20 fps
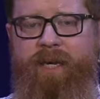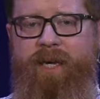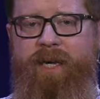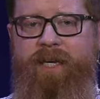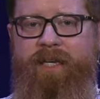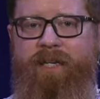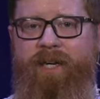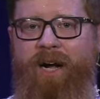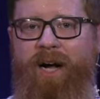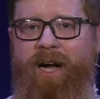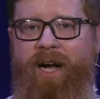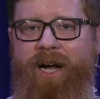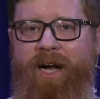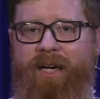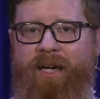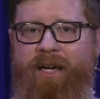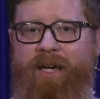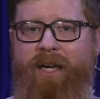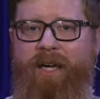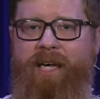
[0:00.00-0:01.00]
And
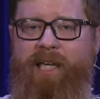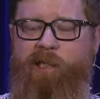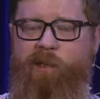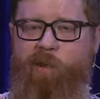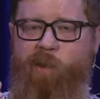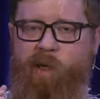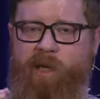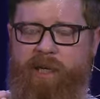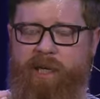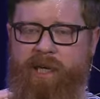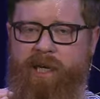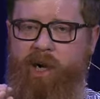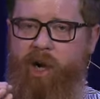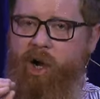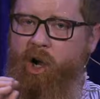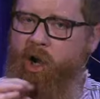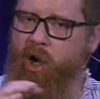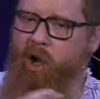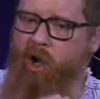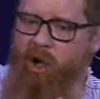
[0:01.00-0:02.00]
God is working
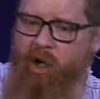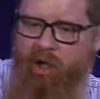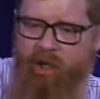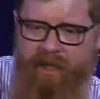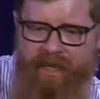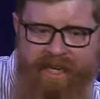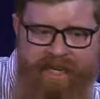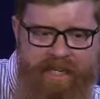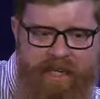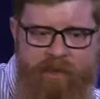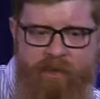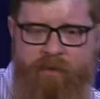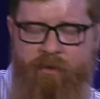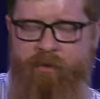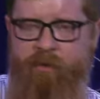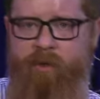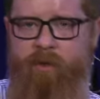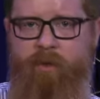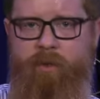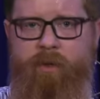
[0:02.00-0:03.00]
all in and
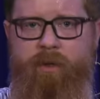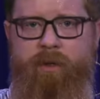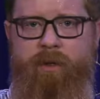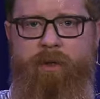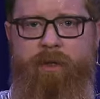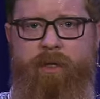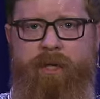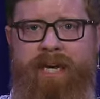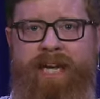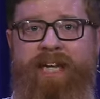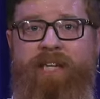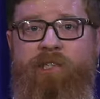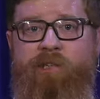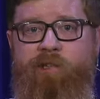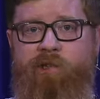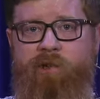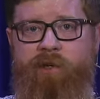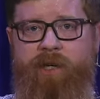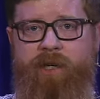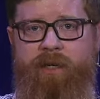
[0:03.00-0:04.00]
through
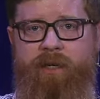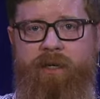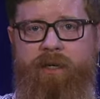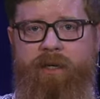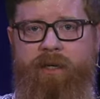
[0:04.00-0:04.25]
history,